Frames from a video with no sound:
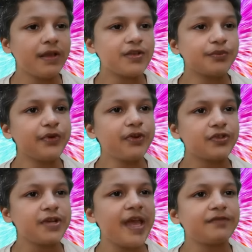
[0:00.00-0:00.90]
So
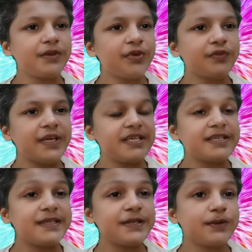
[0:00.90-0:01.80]
most of the
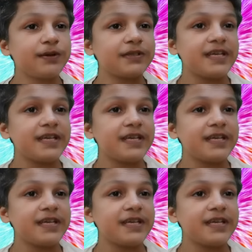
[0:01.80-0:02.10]
movie's jokes